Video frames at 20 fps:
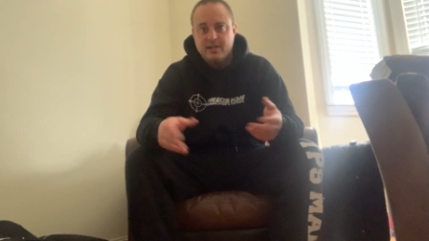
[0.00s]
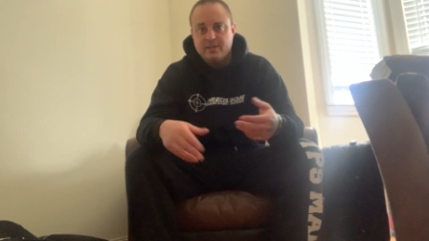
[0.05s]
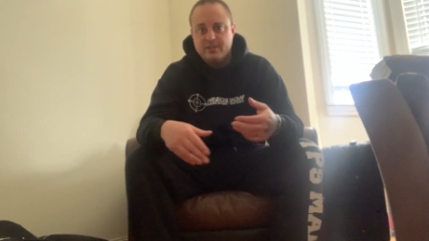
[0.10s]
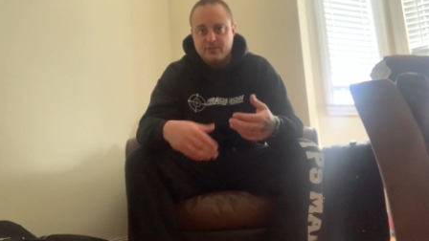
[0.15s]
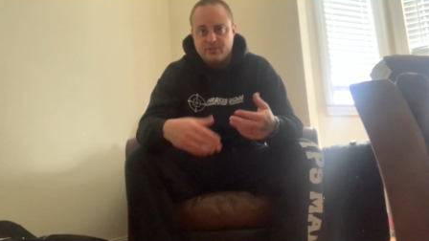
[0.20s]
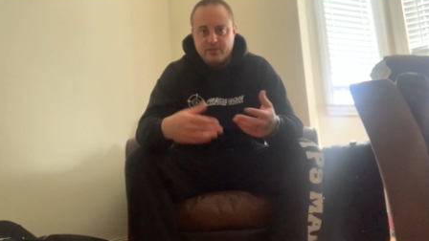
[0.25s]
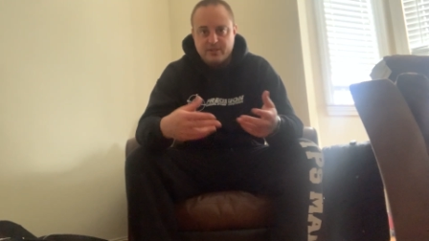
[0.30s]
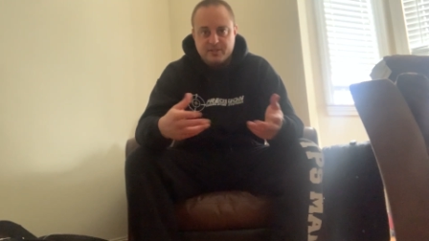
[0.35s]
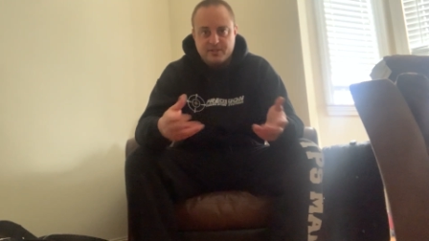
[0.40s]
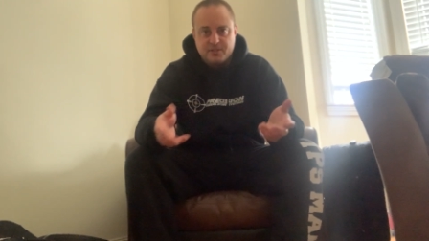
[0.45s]

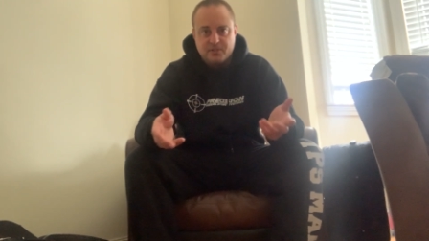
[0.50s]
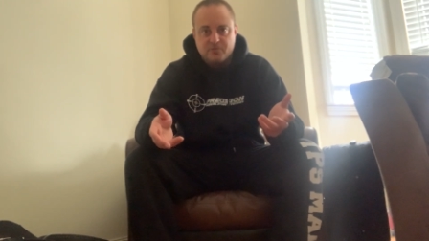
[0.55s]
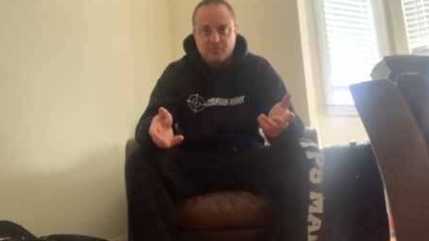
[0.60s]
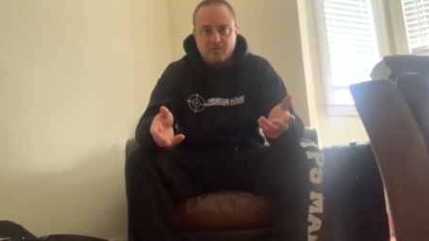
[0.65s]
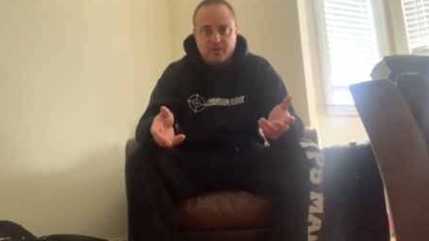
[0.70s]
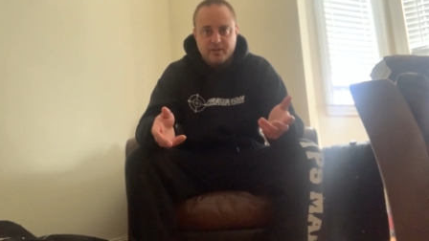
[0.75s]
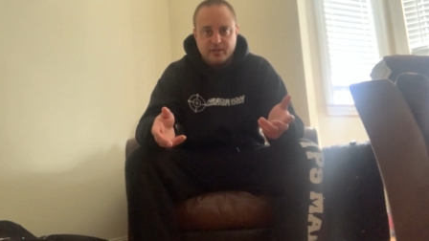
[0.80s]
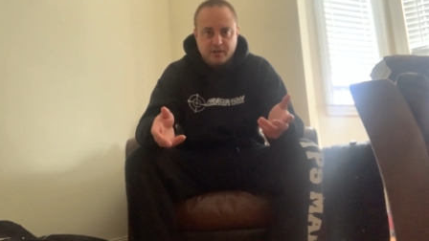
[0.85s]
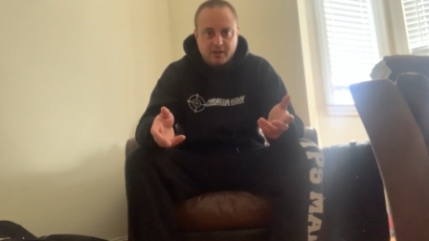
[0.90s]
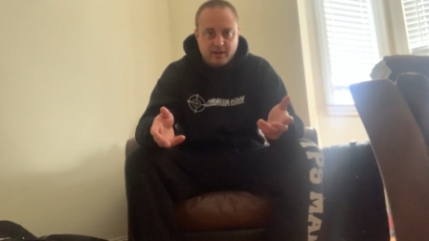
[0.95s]
So you can still
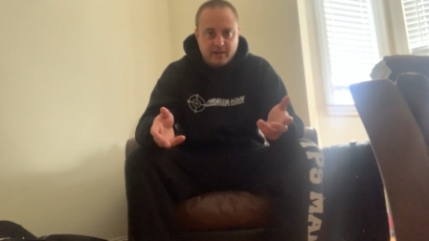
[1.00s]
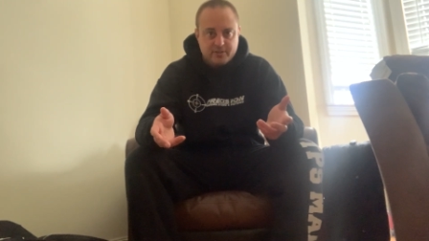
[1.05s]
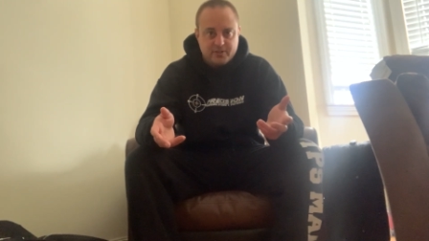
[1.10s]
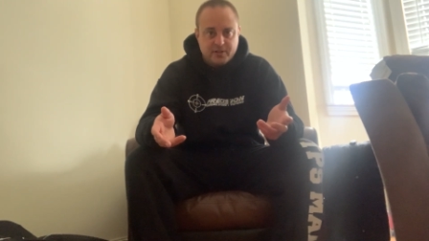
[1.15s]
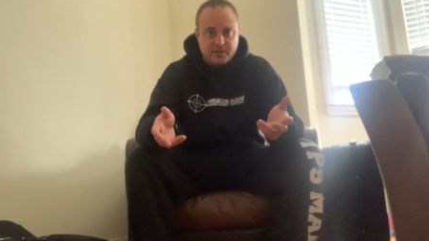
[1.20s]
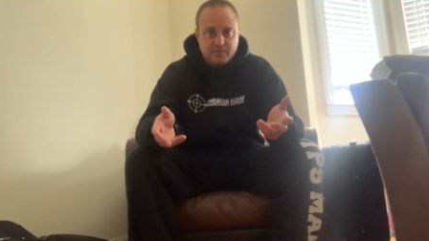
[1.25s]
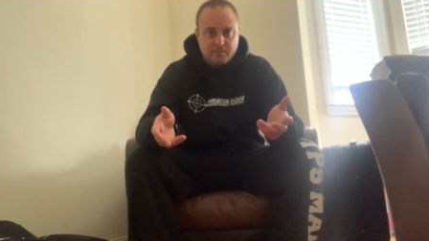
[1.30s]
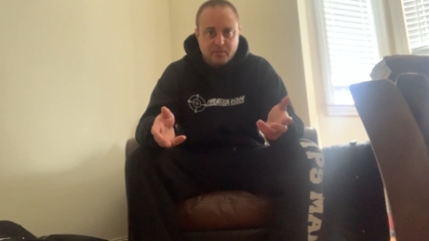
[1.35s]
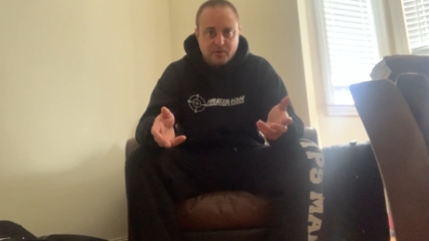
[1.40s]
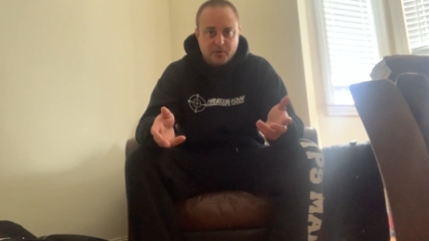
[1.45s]
run a
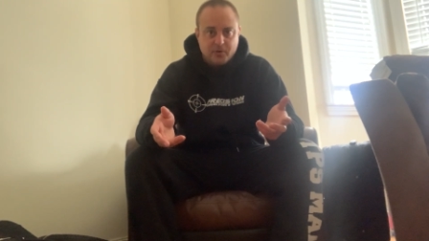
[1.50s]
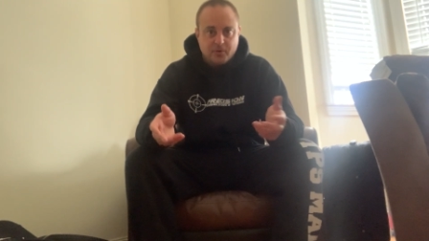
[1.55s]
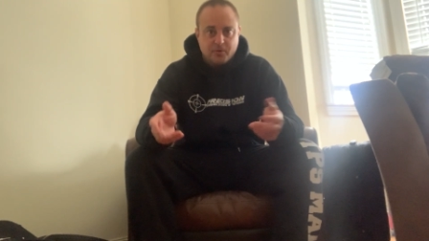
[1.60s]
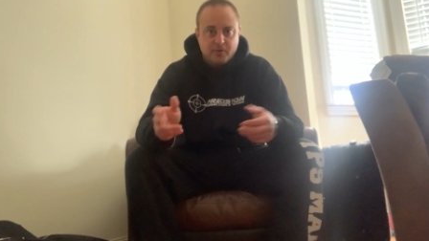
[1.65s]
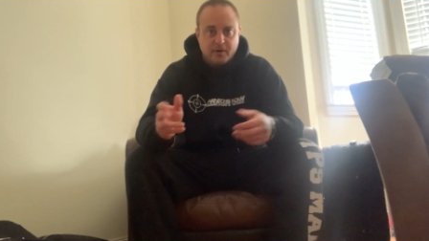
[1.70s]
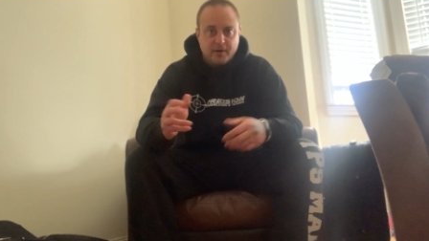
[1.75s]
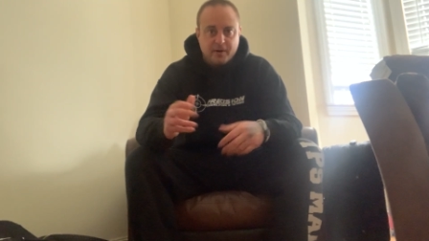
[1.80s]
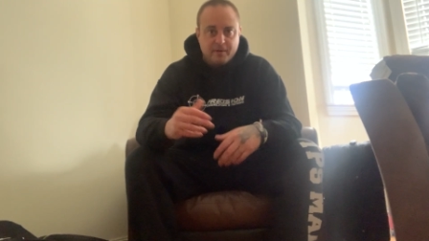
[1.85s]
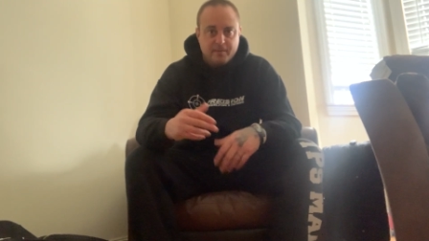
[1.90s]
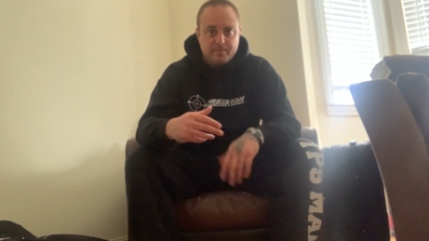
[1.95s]
conjugate
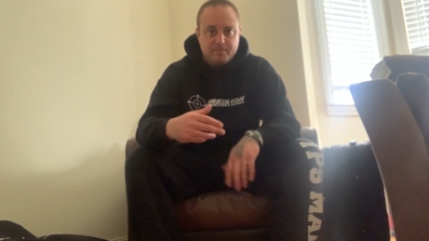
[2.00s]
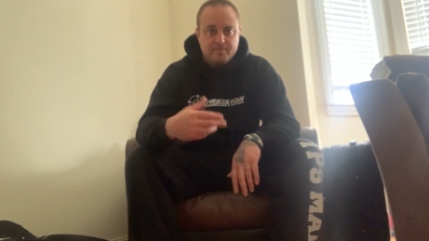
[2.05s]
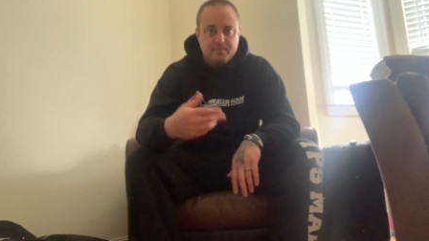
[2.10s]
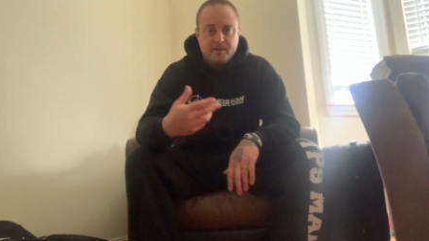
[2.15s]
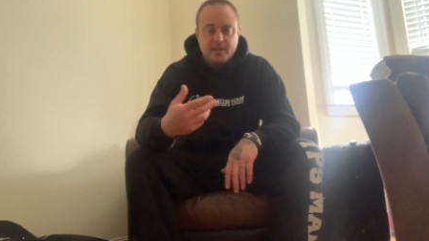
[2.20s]
program